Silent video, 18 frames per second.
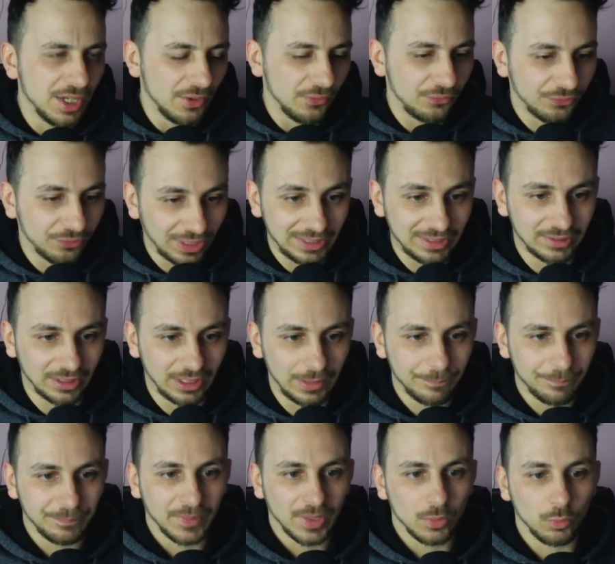Friday
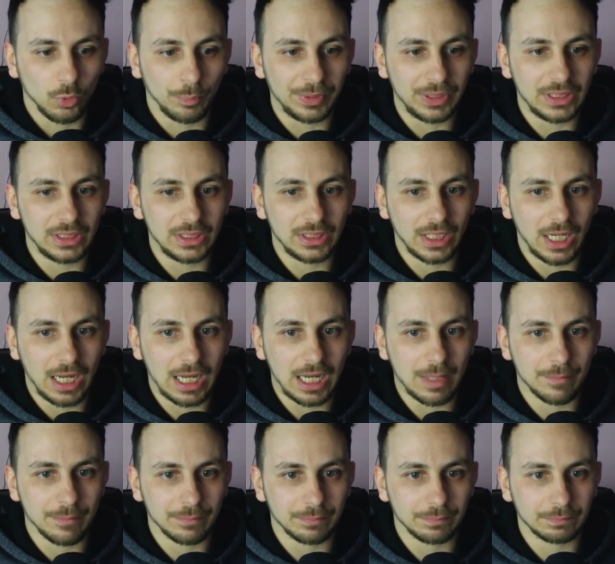will be
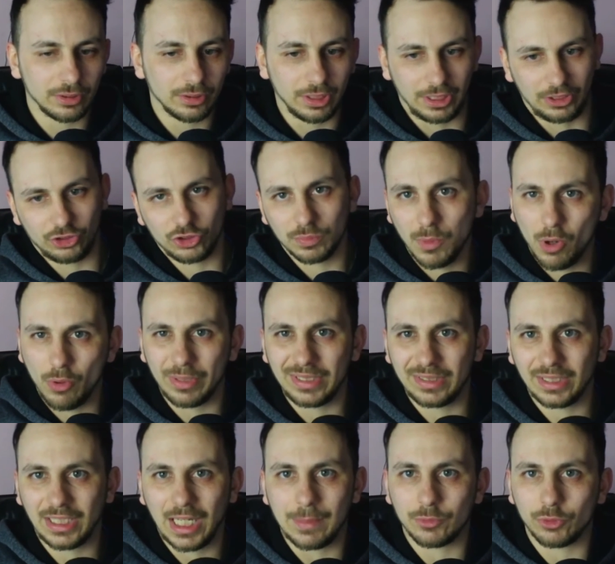um, like small indie
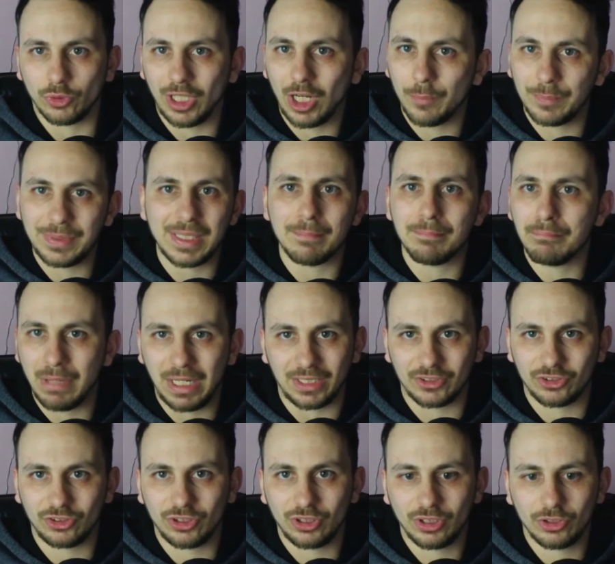game. so that'll be a
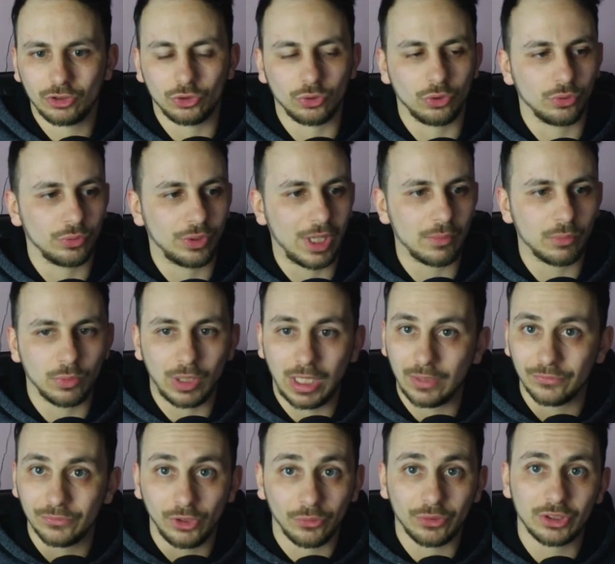mixed. So that will have
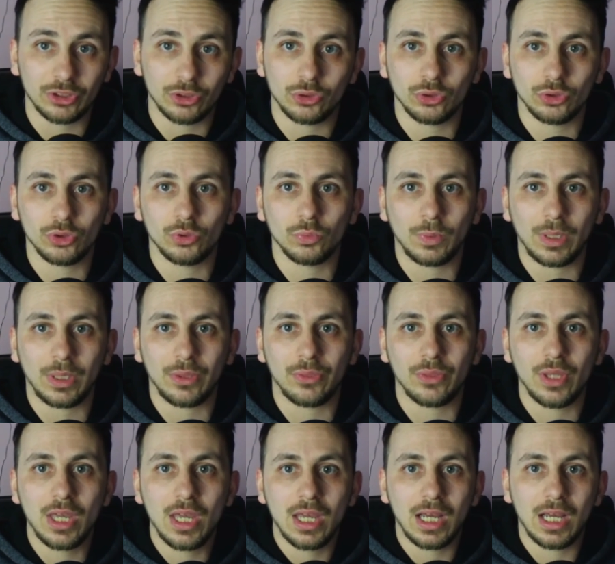nothing to do with
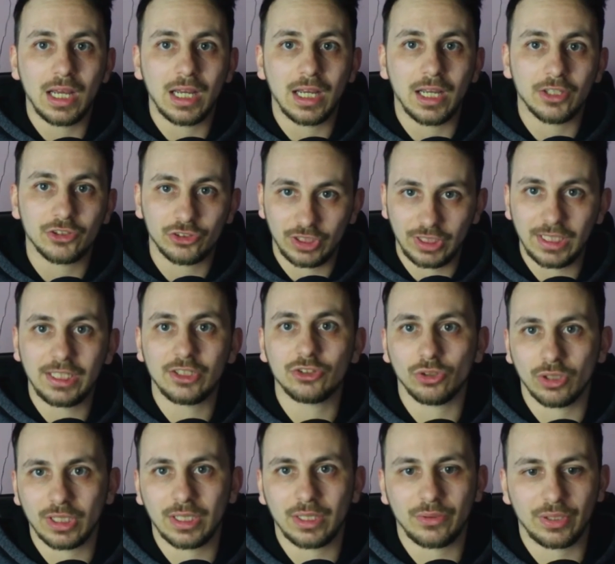uh, series or
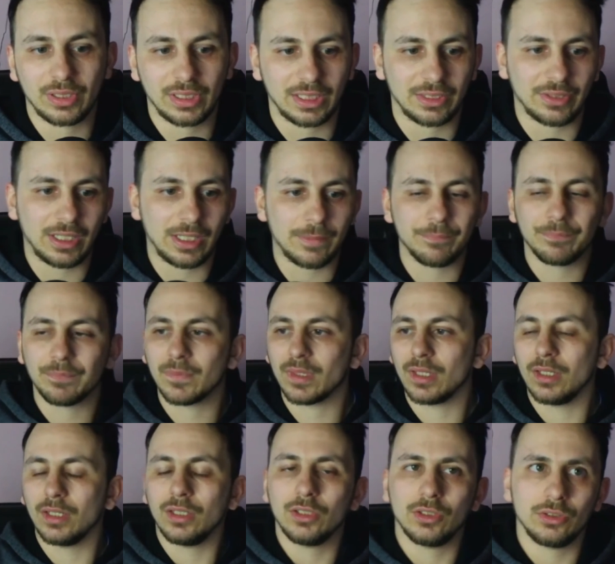anything like that.
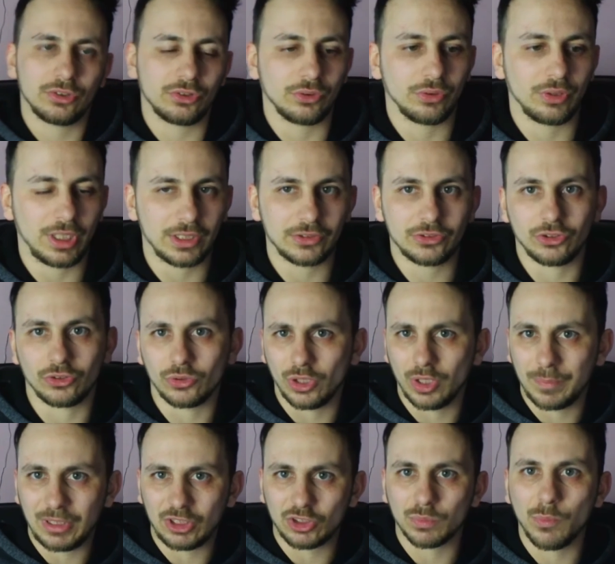So that's just going to be
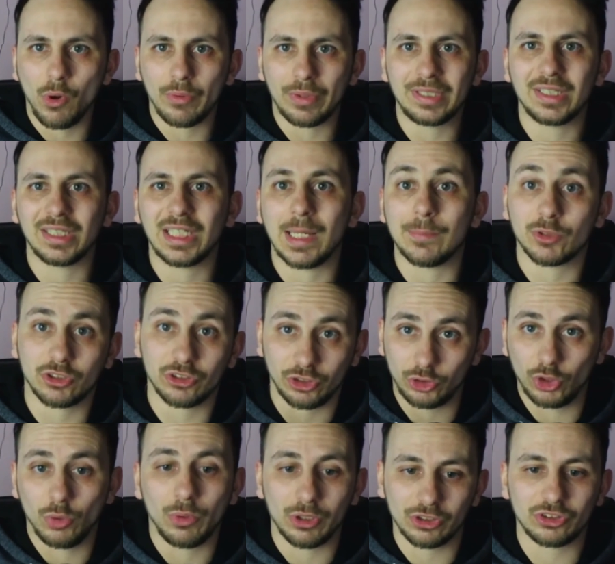small indie games because I do
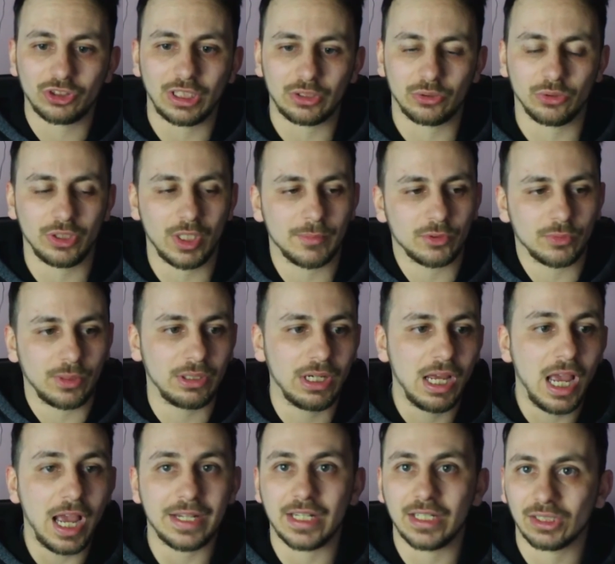want to start doing them as well.
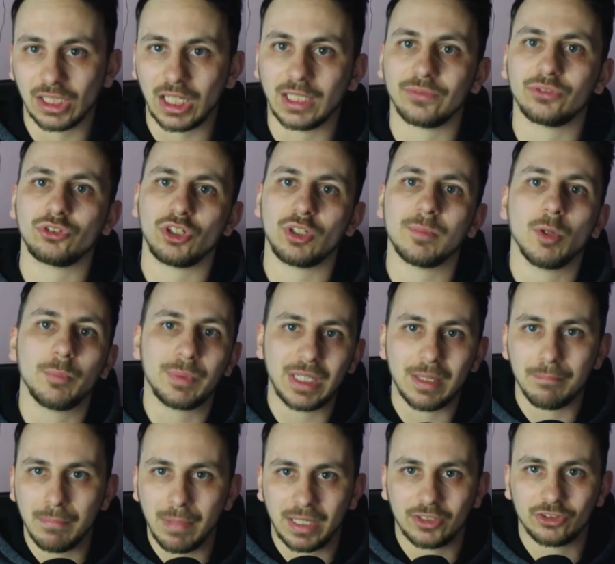And then live stream will be a
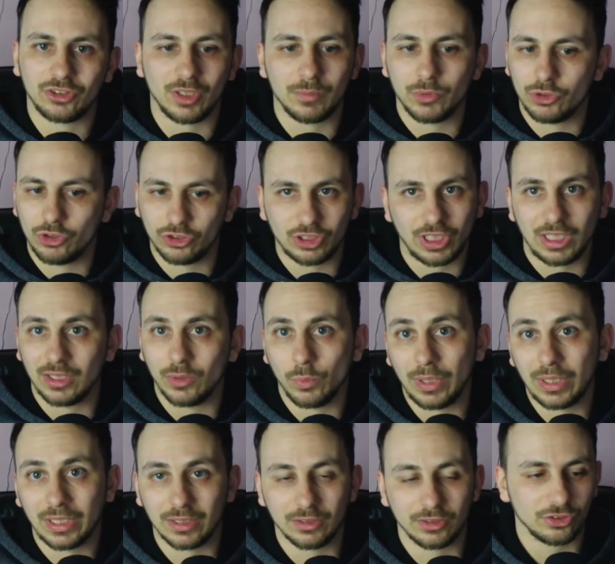mix, and we'll just kind of wing
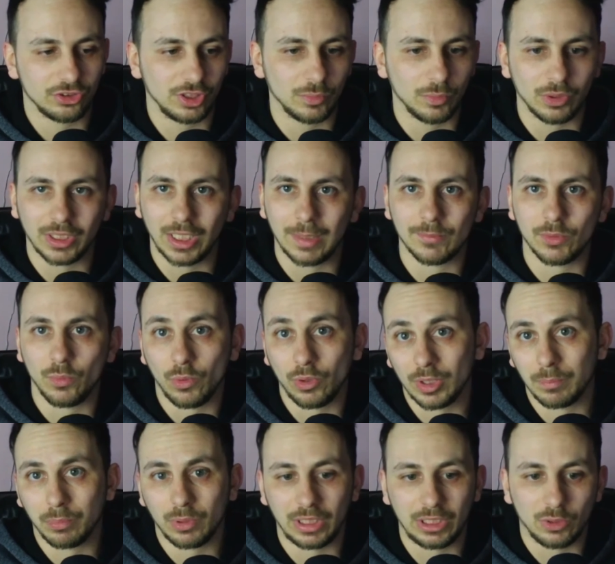it and what games we want to
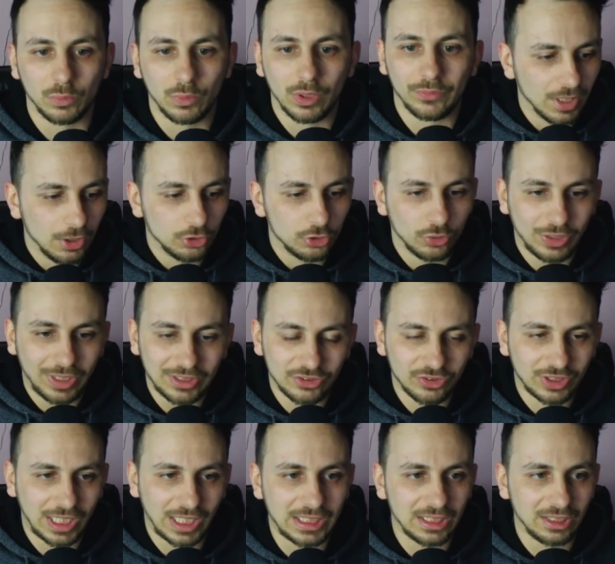play or whatever. So that's
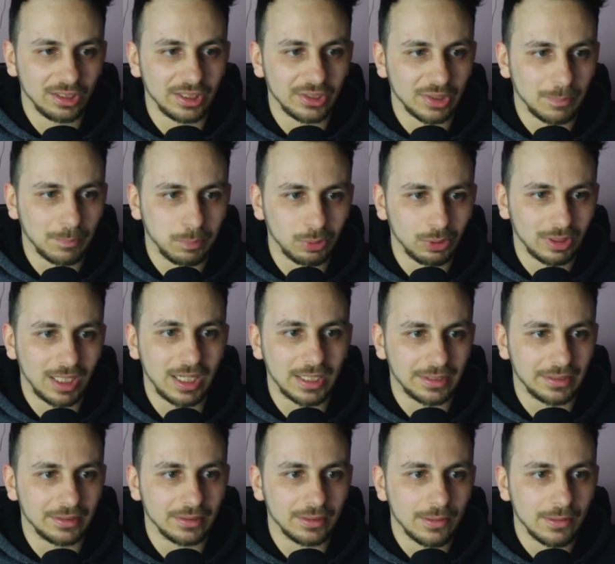kind of like the plan.